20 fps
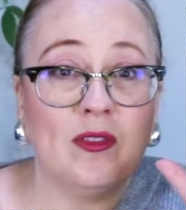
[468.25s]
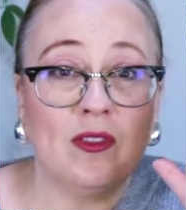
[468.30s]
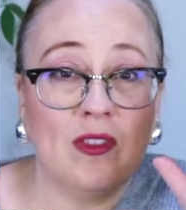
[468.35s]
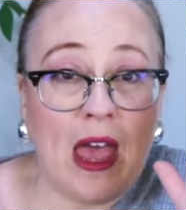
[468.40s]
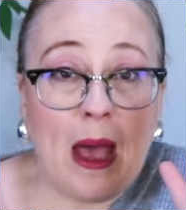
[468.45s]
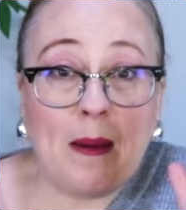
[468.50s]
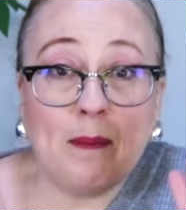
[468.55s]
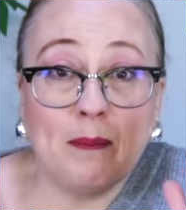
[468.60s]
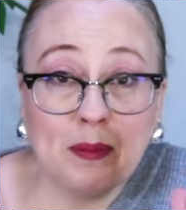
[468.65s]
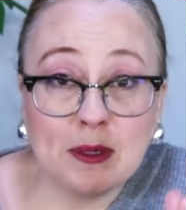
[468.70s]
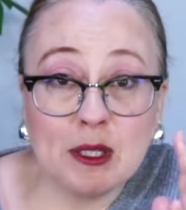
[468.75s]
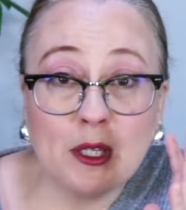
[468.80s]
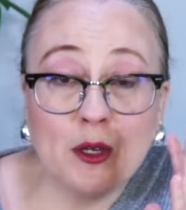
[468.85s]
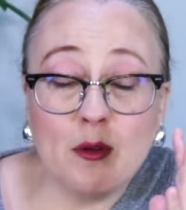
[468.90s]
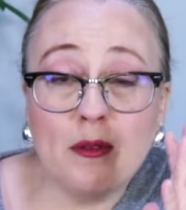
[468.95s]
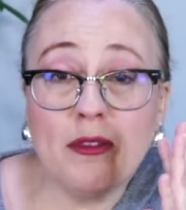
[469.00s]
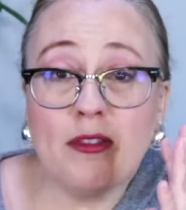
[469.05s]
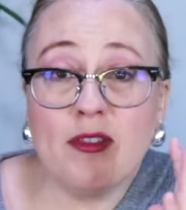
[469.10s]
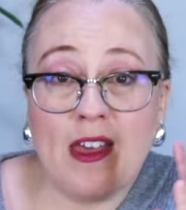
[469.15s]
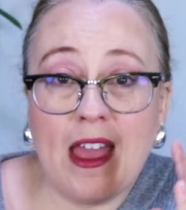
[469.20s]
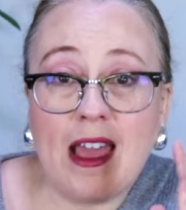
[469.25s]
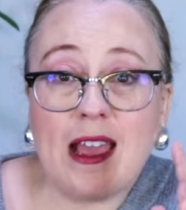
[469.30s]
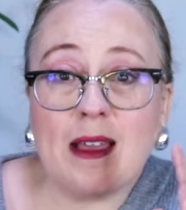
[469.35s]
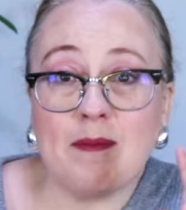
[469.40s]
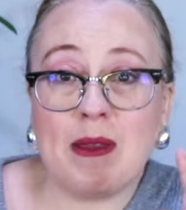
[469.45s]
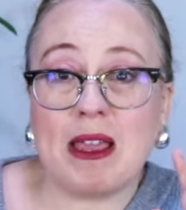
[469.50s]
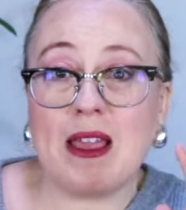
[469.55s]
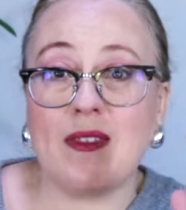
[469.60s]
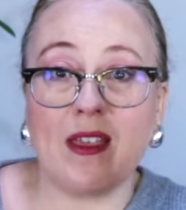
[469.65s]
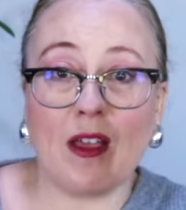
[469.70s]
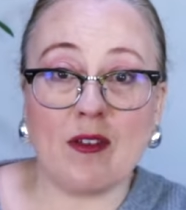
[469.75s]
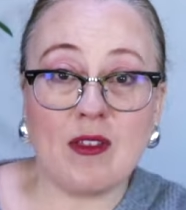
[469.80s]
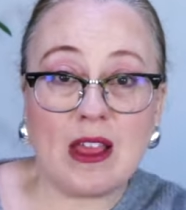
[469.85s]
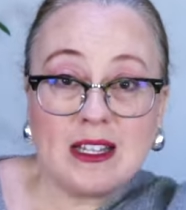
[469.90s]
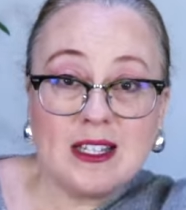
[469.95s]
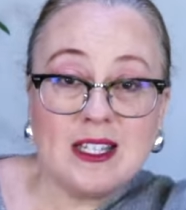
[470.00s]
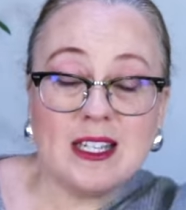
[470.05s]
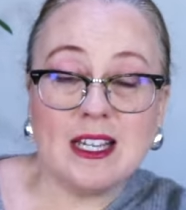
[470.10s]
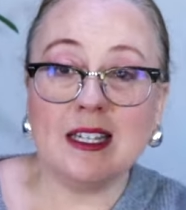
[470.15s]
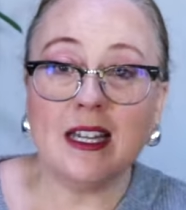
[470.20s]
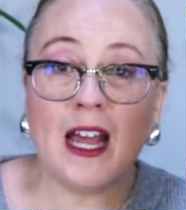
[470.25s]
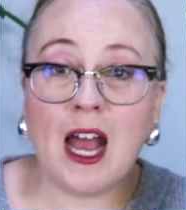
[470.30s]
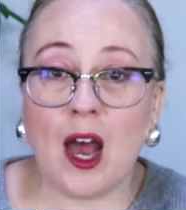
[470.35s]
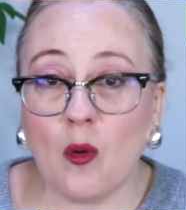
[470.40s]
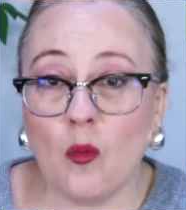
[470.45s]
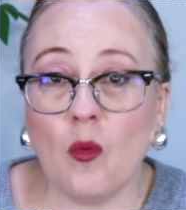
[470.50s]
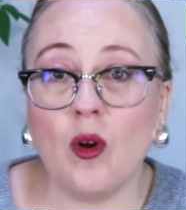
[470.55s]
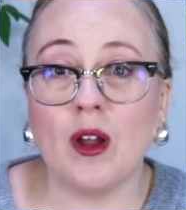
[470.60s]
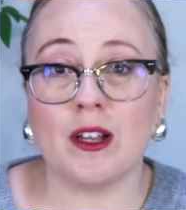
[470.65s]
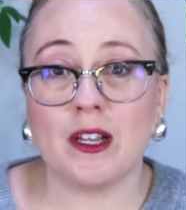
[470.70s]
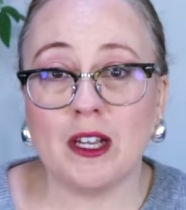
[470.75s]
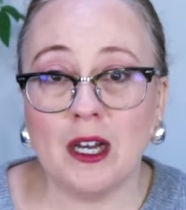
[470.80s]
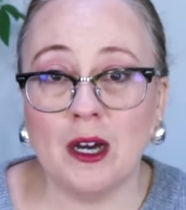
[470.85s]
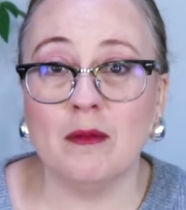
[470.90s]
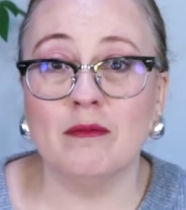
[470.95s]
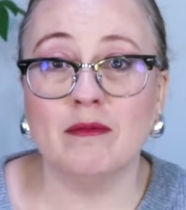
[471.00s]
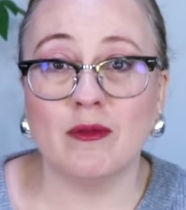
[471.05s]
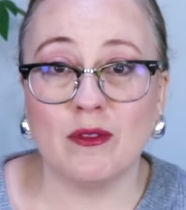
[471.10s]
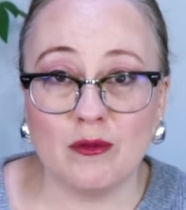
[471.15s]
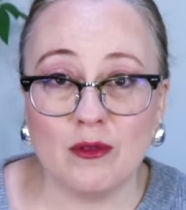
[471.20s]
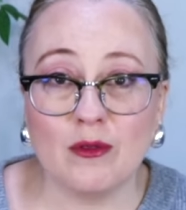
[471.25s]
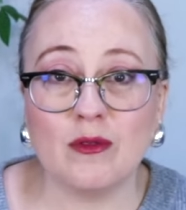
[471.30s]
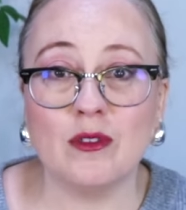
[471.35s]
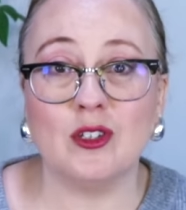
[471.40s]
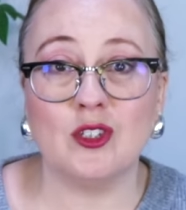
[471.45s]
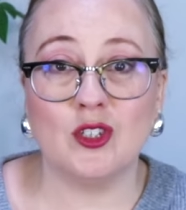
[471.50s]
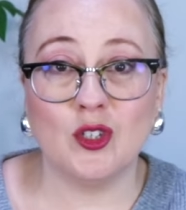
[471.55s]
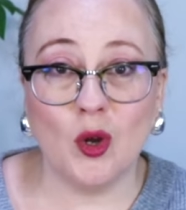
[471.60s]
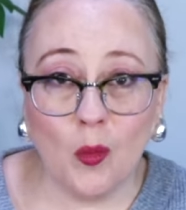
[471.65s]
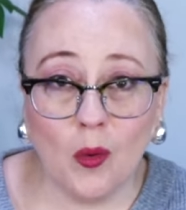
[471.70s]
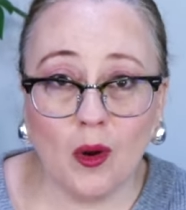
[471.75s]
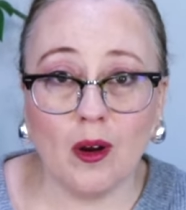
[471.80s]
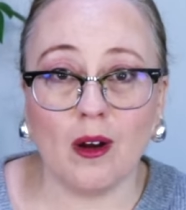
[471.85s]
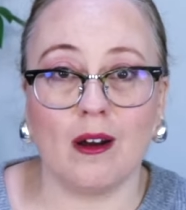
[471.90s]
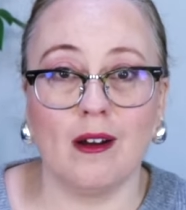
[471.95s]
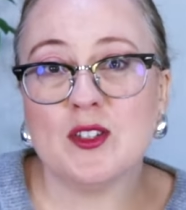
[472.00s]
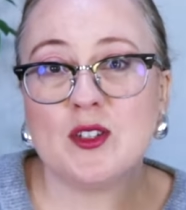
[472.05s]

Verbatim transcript: that blue thing being there, they did not want to come through the door.